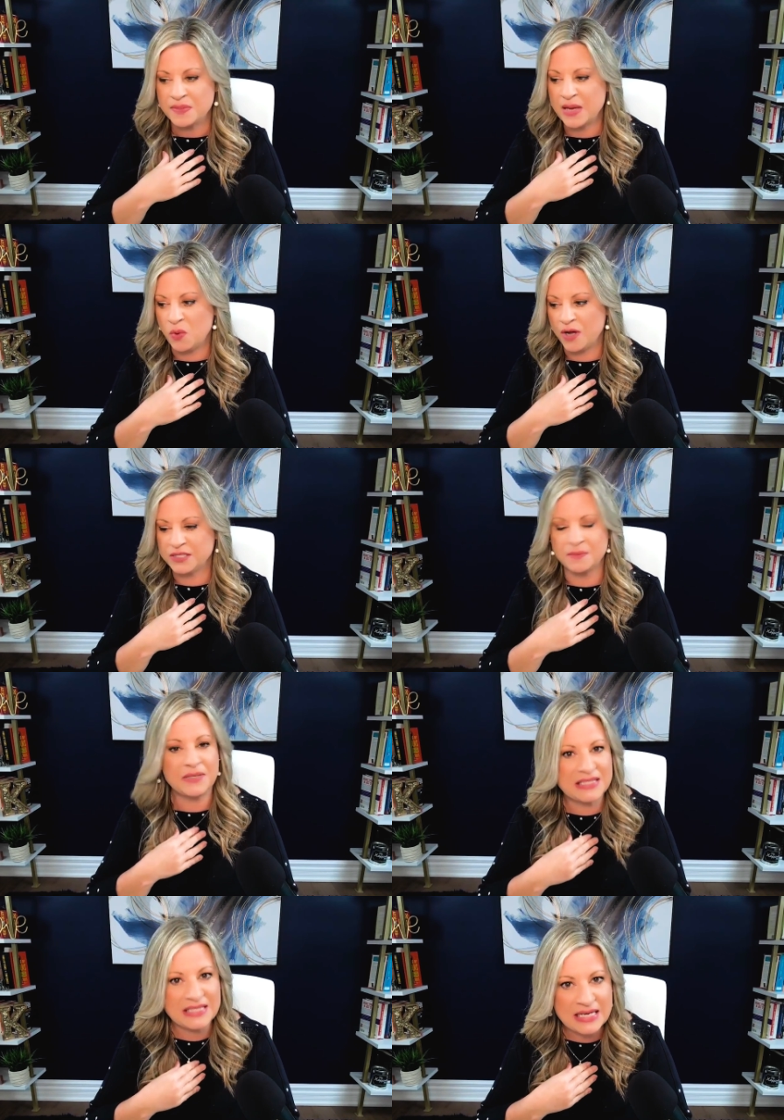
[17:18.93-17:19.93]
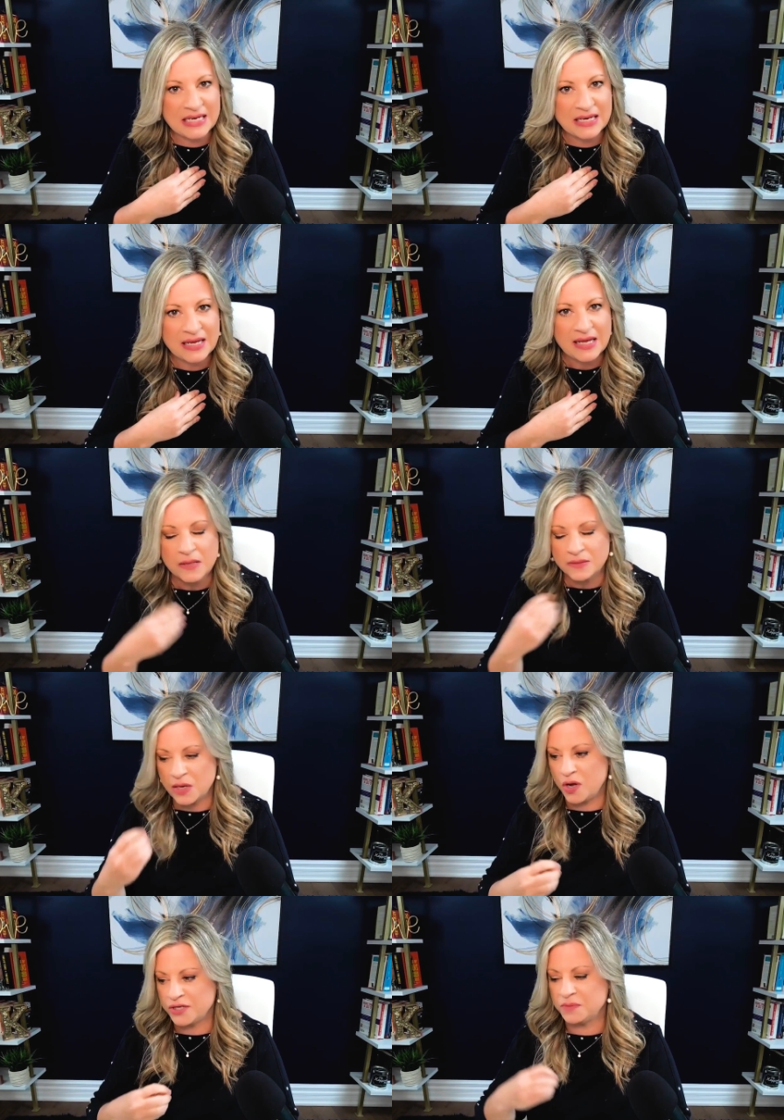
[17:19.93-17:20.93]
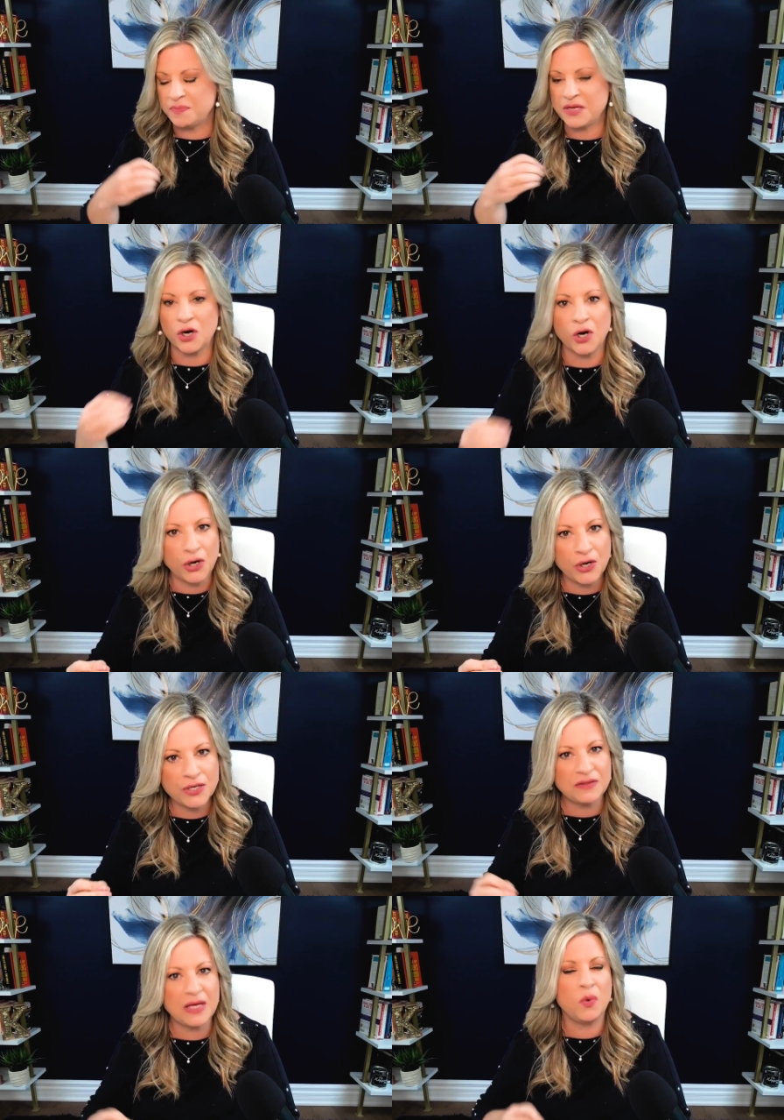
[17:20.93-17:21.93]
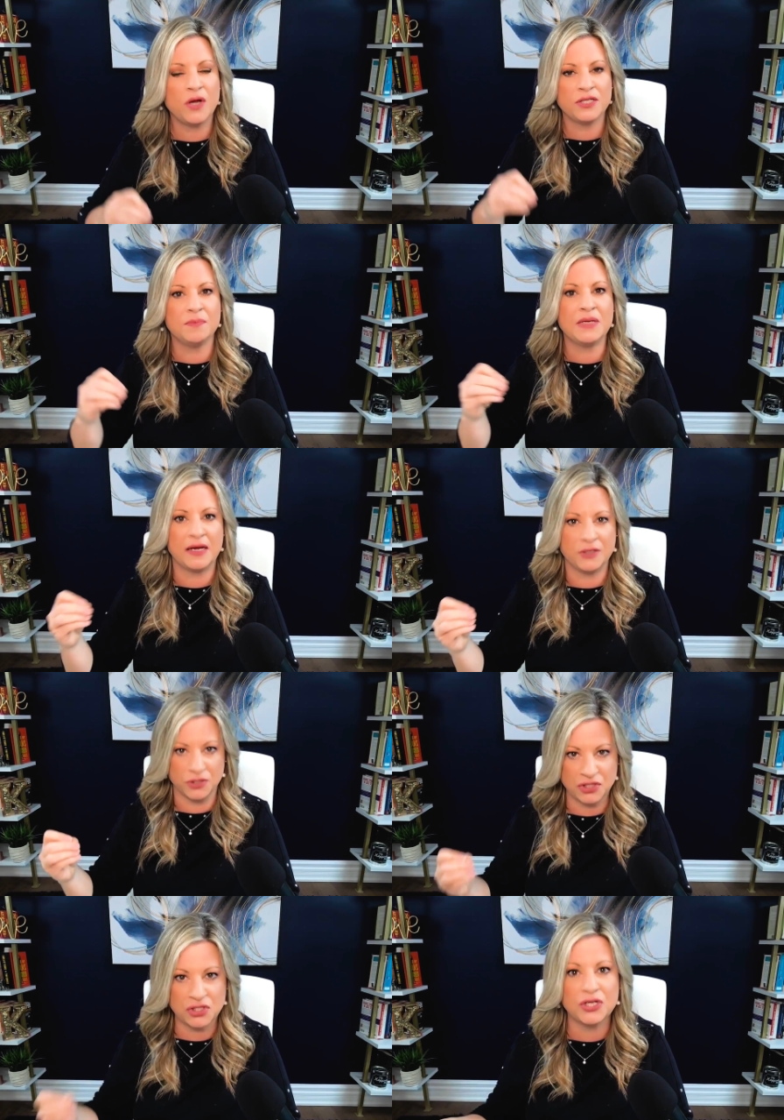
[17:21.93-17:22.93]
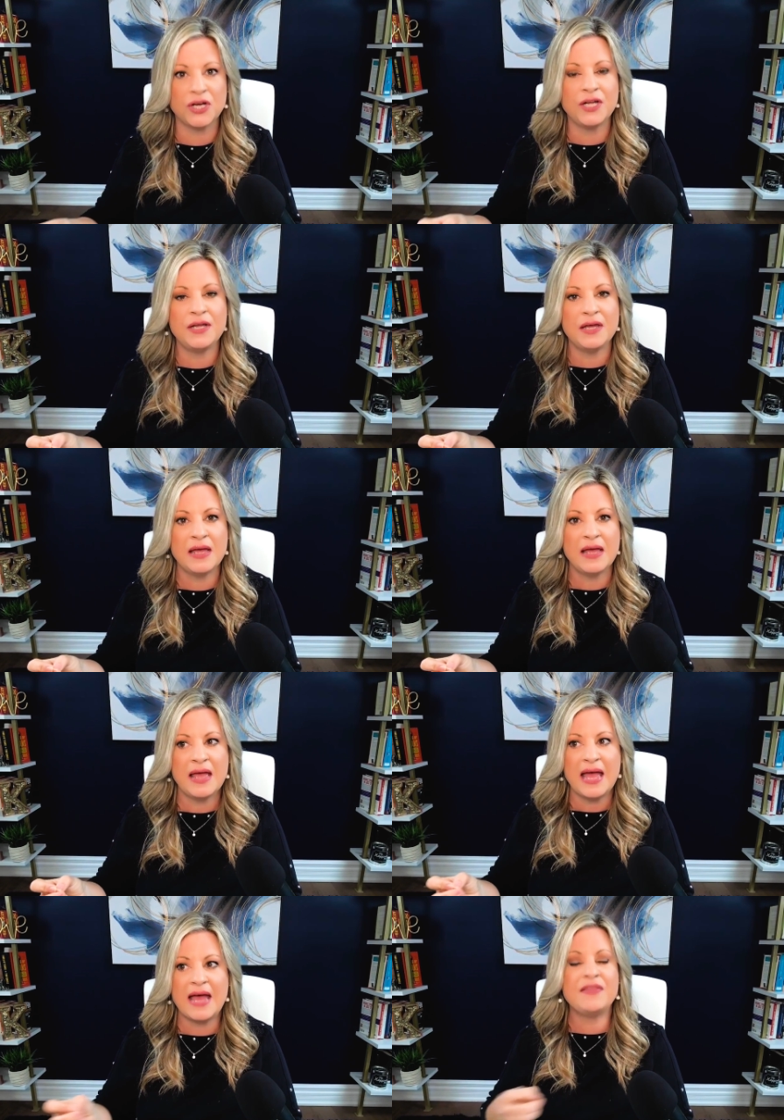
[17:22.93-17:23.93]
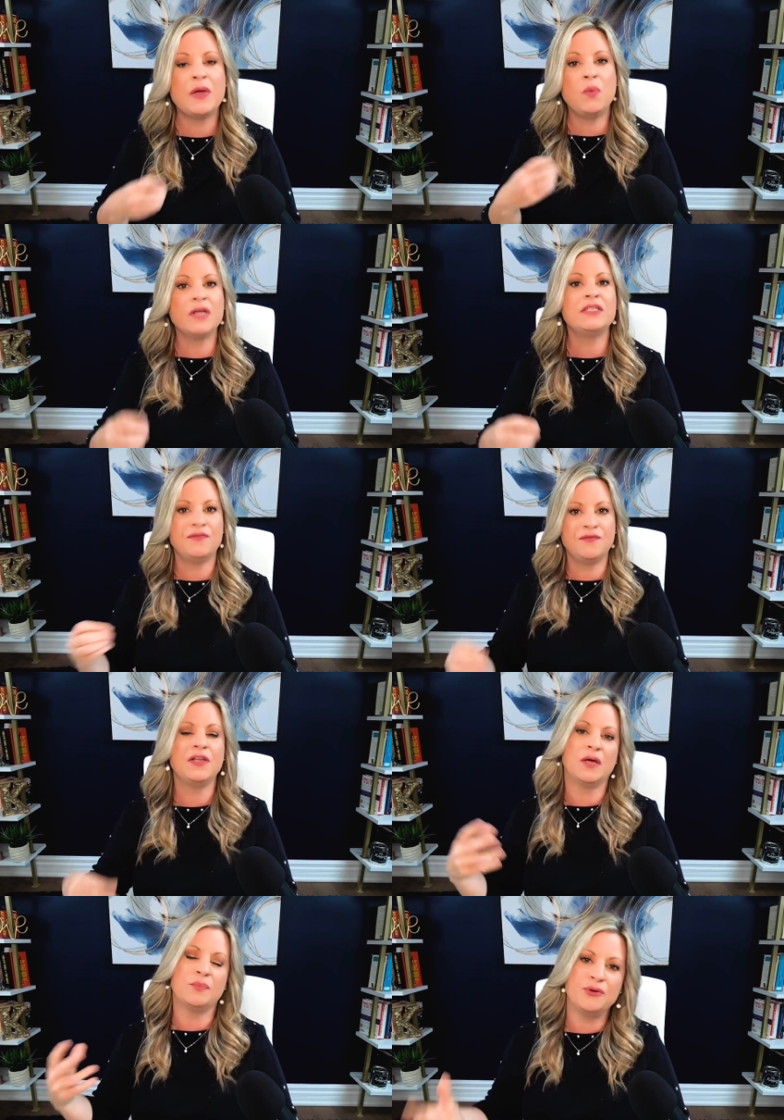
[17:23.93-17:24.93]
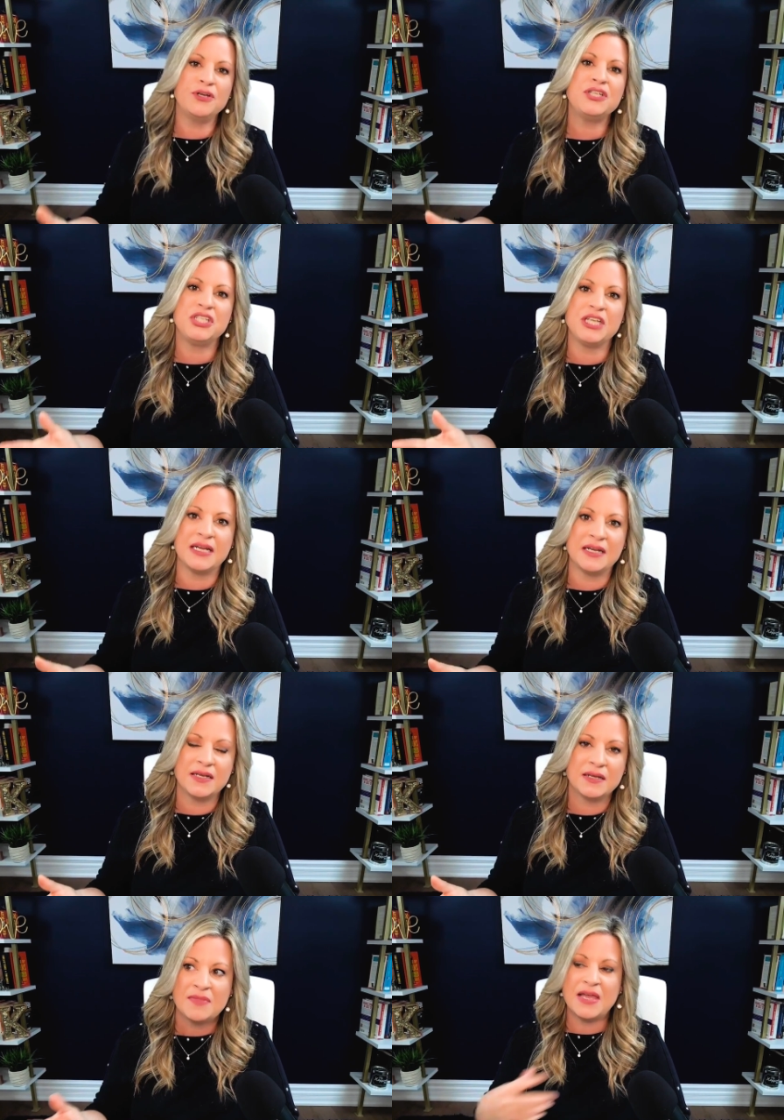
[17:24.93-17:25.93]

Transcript: They want to be seen, they want to be heard, they want to be understood, and they want to feel appreciated.